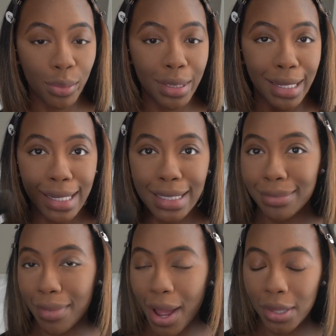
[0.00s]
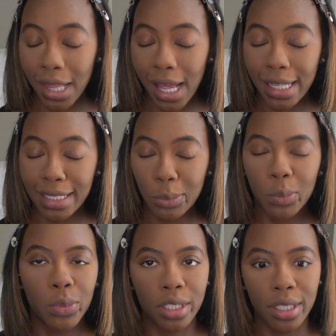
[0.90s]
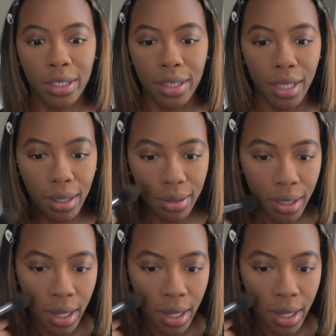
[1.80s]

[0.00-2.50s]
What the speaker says: we're getting smile lines, which is a good thing.